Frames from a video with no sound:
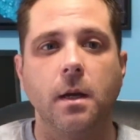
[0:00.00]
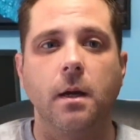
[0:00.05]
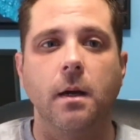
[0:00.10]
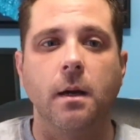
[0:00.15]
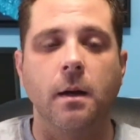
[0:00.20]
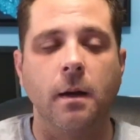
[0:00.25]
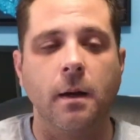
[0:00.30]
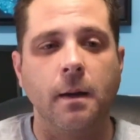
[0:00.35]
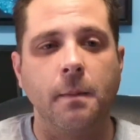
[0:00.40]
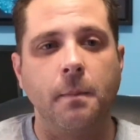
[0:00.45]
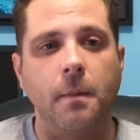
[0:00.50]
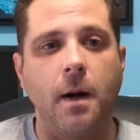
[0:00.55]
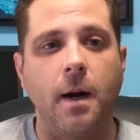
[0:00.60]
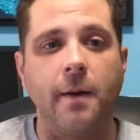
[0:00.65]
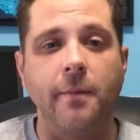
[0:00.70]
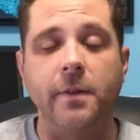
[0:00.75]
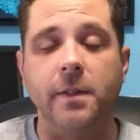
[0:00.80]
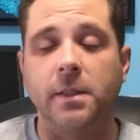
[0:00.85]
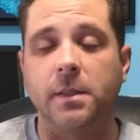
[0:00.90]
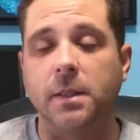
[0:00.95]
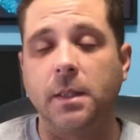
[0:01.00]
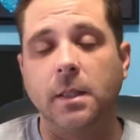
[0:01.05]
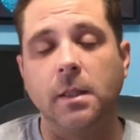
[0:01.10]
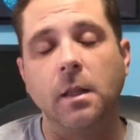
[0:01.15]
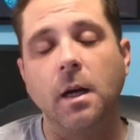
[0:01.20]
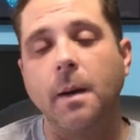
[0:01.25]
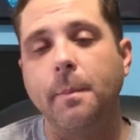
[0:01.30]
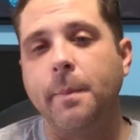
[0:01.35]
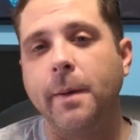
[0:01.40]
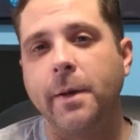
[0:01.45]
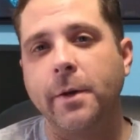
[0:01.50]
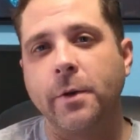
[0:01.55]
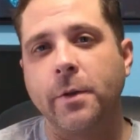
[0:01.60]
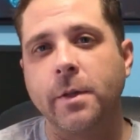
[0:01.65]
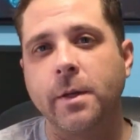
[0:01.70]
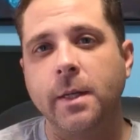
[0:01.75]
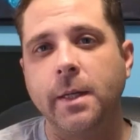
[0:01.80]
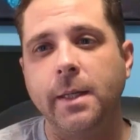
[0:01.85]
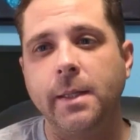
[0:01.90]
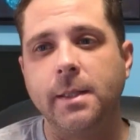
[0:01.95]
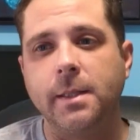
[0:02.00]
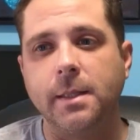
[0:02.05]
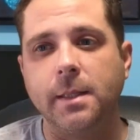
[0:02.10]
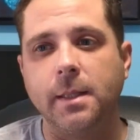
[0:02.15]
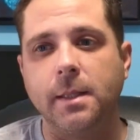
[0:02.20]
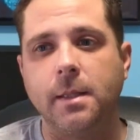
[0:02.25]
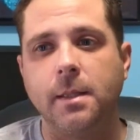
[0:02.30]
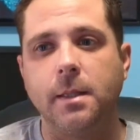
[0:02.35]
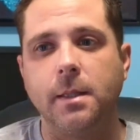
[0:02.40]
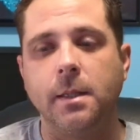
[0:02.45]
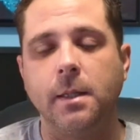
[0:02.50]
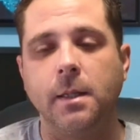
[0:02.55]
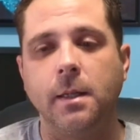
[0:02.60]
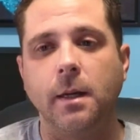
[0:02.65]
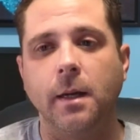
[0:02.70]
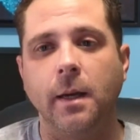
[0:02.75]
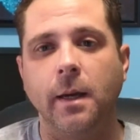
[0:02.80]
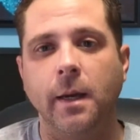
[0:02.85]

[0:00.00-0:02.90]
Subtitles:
Obviously a lot better than ECT